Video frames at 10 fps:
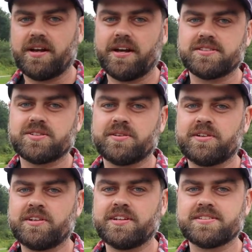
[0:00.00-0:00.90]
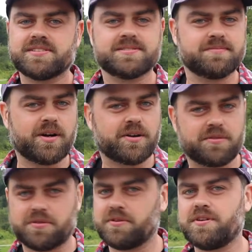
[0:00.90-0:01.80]
And so here it is, our
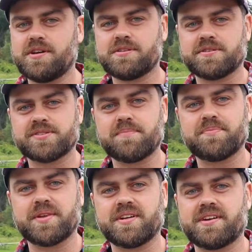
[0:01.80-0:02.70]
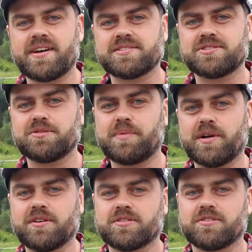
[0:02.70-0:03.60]
30th something national
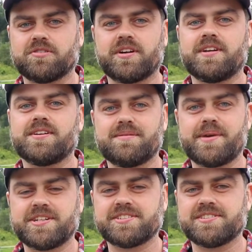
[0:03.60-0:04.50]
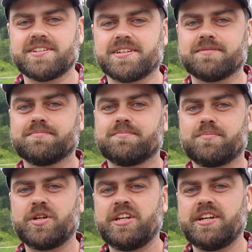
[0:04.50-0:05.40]
park right in a major city.
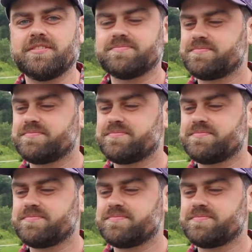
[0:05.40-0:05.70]
Pretty neat.